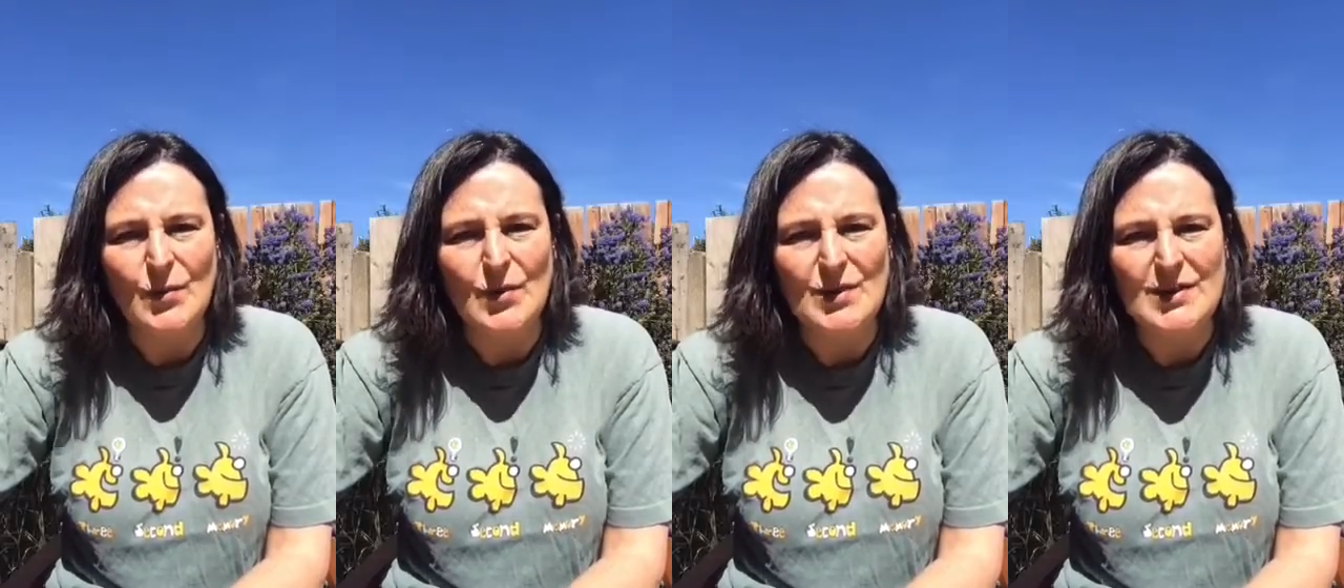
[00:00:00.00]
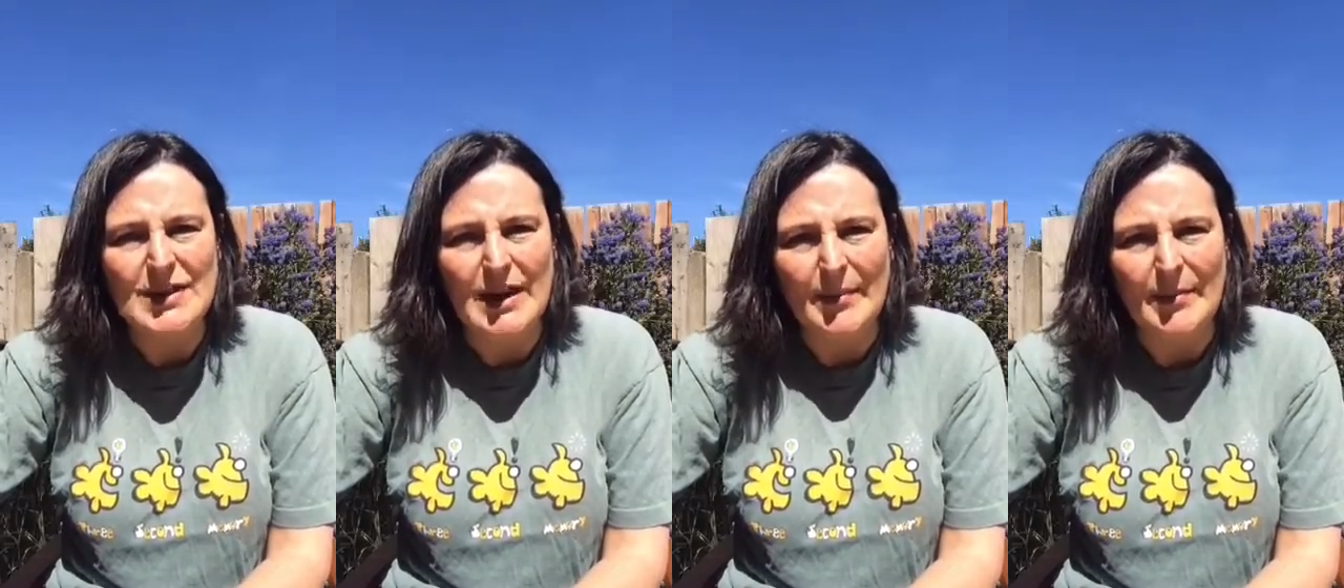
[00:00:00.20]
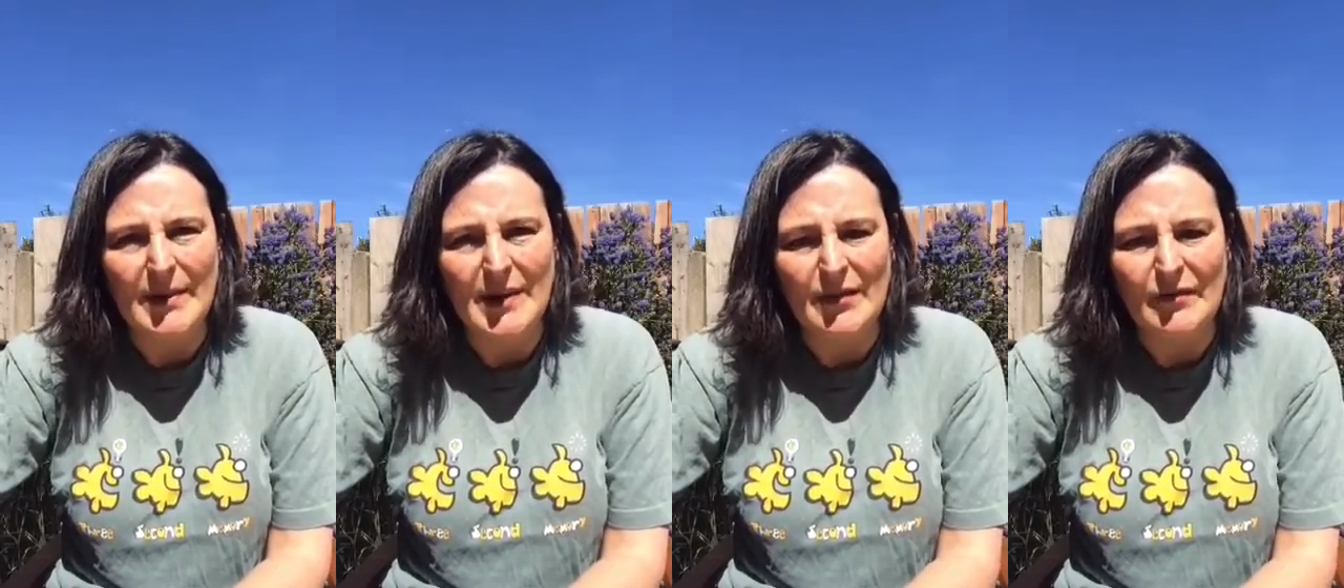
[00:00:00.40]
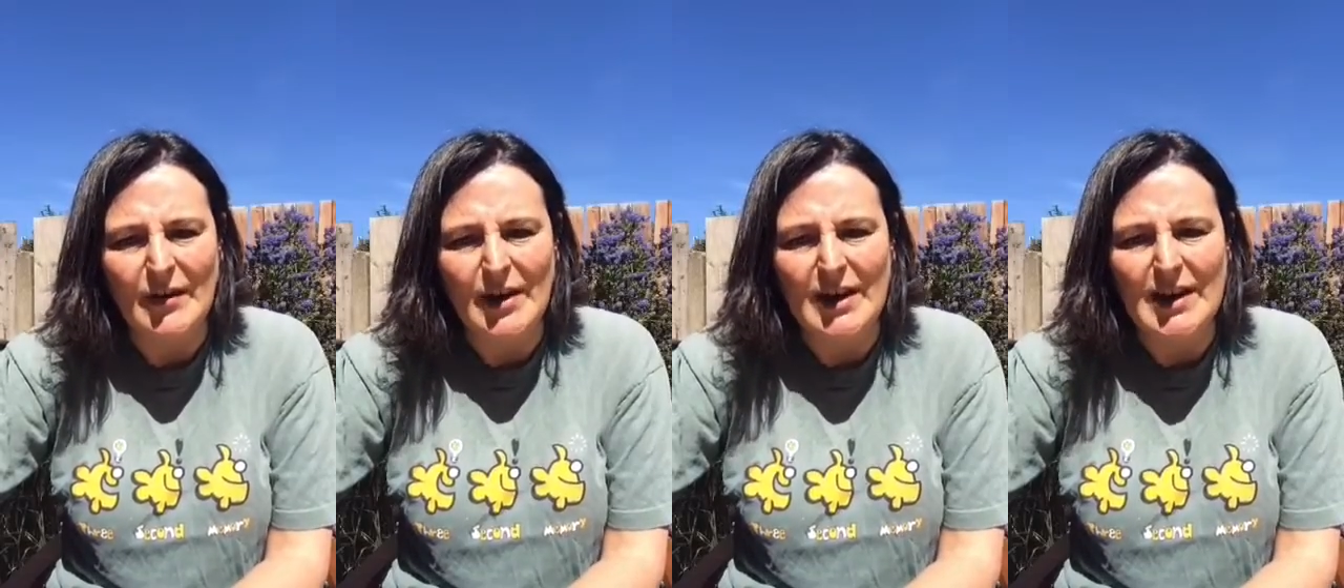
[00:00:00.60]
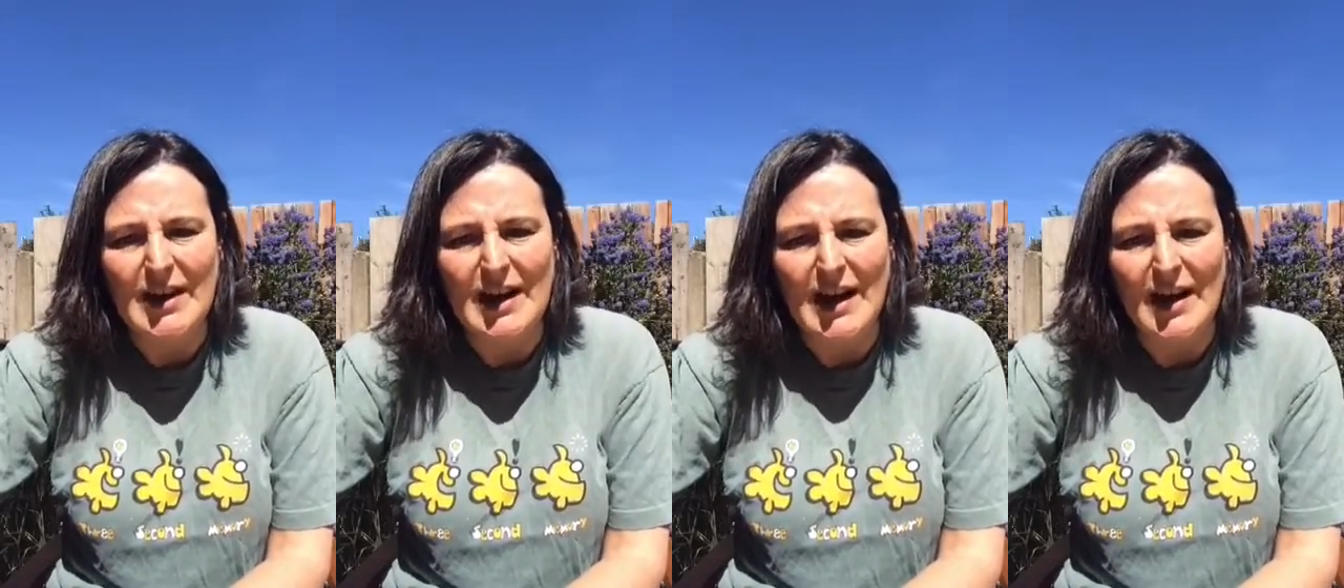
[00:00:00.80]
what's happening
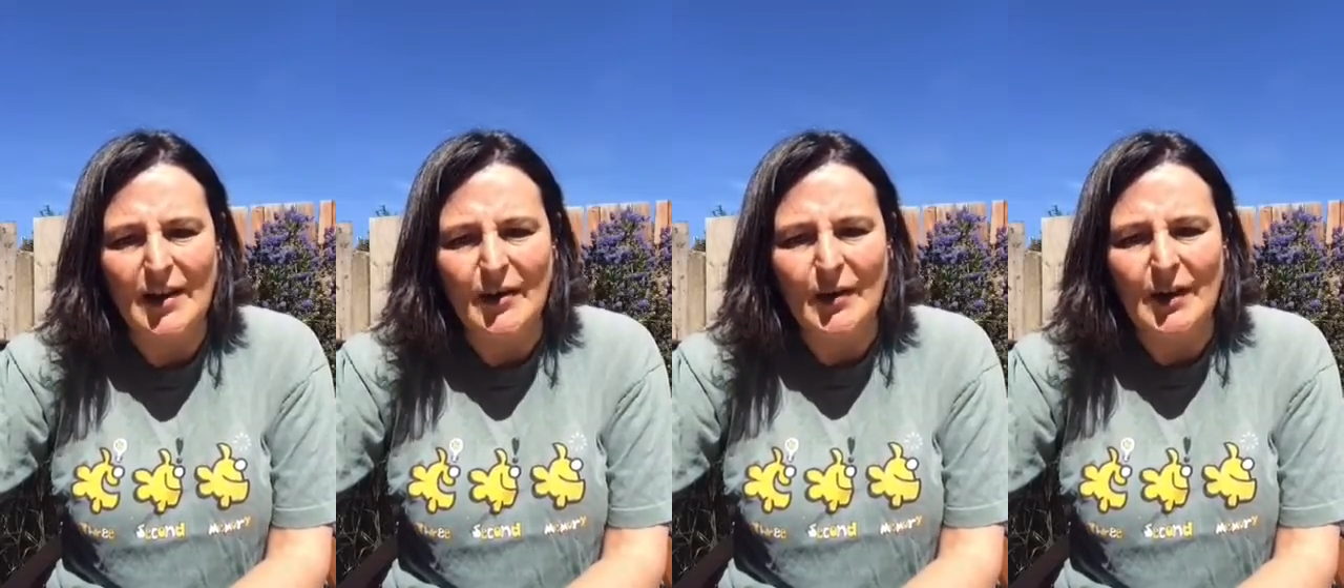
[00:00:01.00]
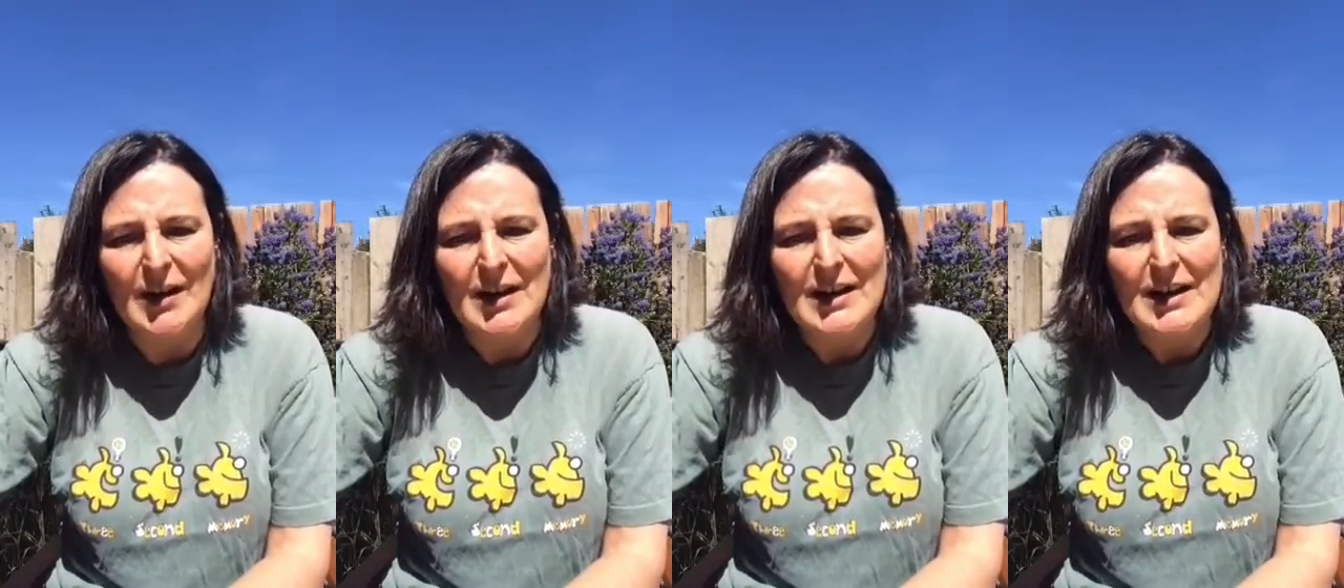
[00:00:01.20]
right now.